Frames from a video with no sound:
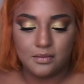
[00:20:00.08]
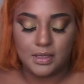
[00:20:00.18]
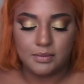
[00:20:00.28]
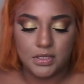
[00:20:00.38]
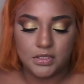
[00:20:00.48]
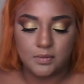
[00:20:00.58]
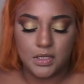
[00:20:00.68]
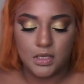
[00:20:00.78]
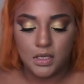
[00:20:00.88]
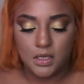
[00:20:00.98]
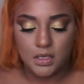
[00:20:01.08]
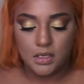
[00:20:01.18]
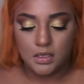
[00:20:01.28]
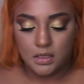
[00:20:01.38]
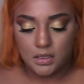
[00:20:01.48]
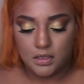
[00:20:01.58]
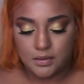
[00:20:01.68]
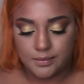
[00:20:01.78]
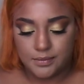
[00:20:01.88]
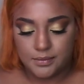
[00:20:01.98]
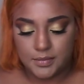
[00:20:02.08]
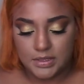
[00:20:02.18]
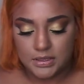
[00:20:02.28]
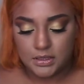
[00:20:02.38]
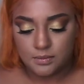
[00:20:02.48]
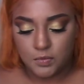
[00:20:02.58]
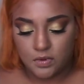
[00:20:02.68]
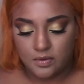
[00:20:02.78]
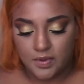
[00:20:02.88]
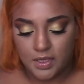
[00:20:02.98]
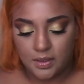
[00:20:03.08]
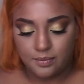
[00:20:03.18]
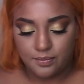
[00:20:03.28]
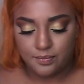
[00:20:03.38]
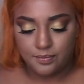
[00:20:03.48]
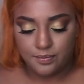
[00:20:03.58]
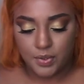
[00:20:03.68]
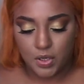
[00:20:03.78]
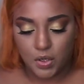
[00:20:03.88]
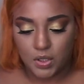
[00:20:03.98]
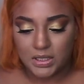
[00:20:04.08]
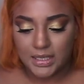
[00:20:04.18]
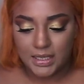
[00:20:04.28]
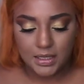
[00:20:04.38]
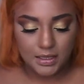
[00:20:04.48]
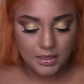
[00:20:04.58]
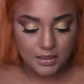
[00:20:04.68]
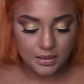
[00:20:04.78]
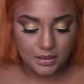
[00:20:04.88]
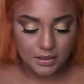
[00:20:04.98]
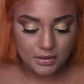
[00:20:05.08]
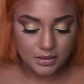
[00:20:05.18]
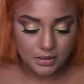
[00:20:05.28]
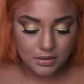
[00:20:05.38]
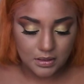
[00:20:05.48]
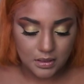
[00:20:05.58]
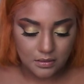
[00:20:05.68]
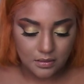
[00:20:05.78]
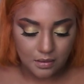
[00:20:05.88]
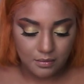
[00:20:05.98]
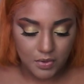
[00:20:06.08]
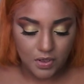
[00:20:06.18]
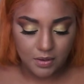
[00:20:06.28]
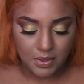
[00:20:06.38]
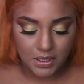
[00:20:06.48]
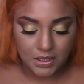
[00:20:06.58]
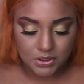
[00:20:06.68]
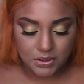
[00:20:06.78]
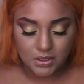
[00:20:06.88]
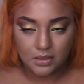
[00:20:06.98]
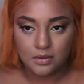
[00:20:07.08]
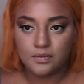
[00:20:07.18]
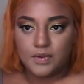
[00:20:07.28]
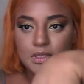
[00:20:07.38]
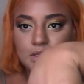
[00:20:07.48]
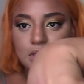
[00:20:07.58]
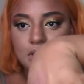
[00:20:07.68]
like blush, but this is more of a pearly. It's just a muted blush. I don't know if you can